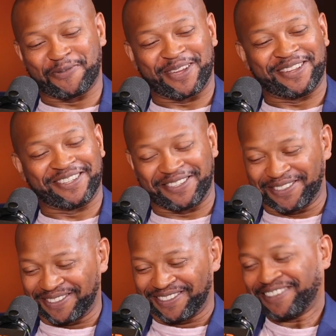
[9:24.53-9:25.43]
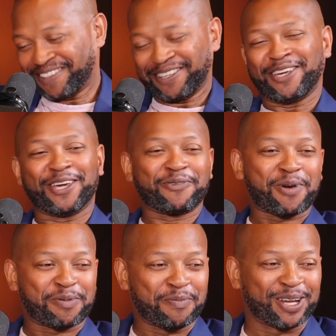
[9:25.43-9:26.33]
man, just
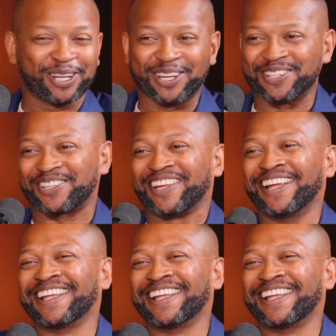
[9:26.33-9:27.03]
interrupted my lunch.